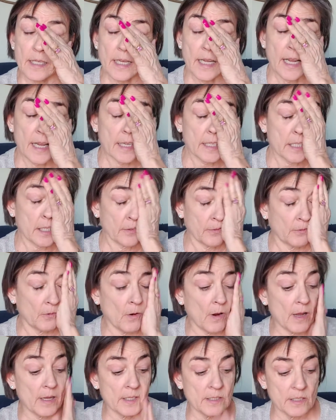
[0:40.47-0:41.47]
the Ace of
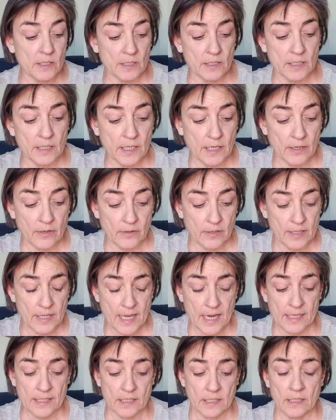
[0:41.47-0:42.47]
Wands is here,
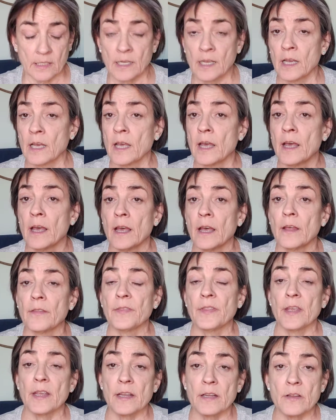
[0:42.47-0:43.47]
and that's
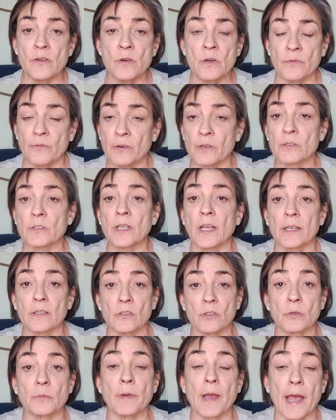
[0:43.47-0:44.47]
the universe
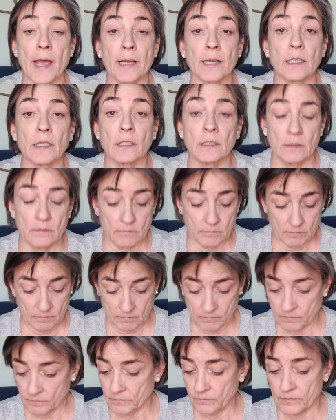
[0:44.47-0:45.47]
has your back
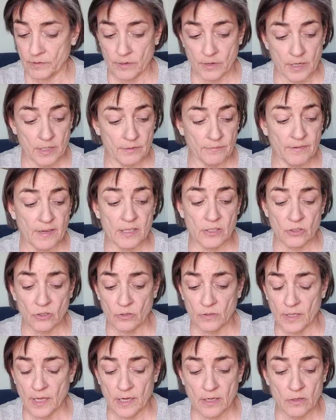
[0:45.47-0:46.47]
for any
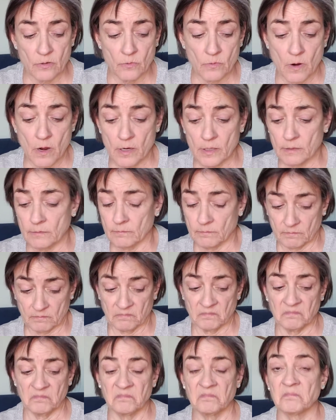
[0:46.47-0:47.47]
venture that you want.
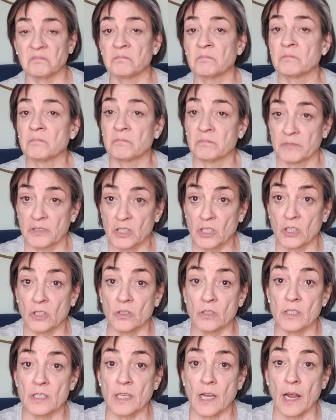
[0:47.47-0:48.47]
It's a
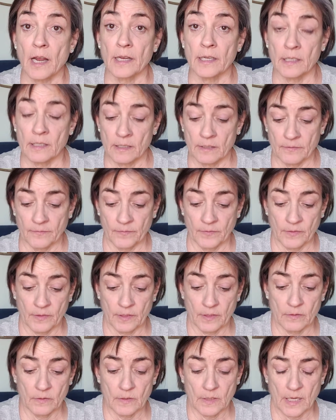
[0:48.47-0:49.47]
good sign.
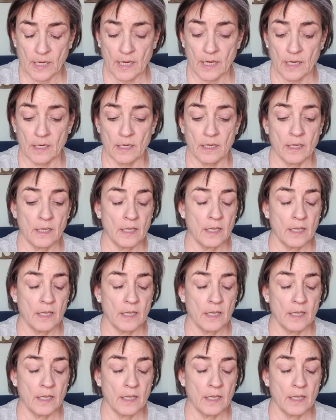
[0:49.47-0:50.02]
Okay.